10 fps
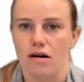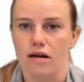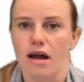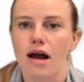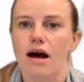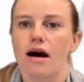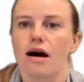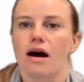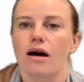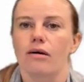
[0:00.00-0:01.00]

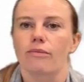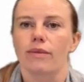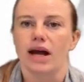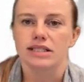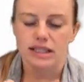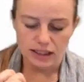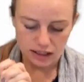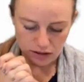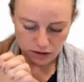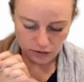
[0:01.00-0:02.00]
I didn't
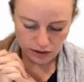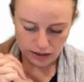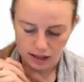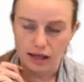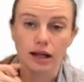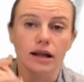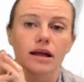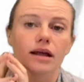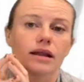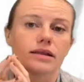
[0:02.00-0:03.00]
note in
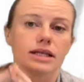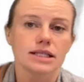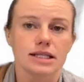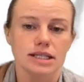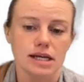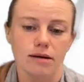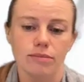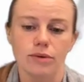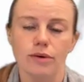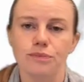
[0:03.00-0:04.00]
this
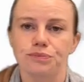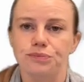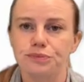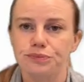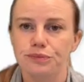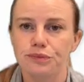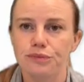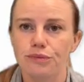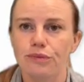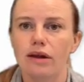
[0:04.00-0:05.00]
example
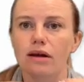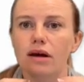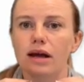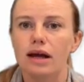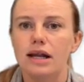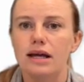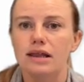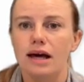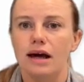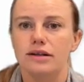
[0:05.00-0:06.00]
any that
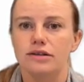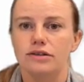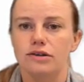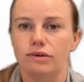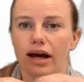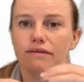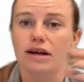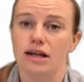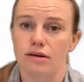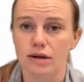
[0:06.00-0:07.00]
don't have any
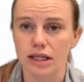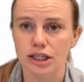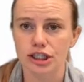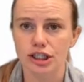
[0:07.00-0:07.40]
relationship.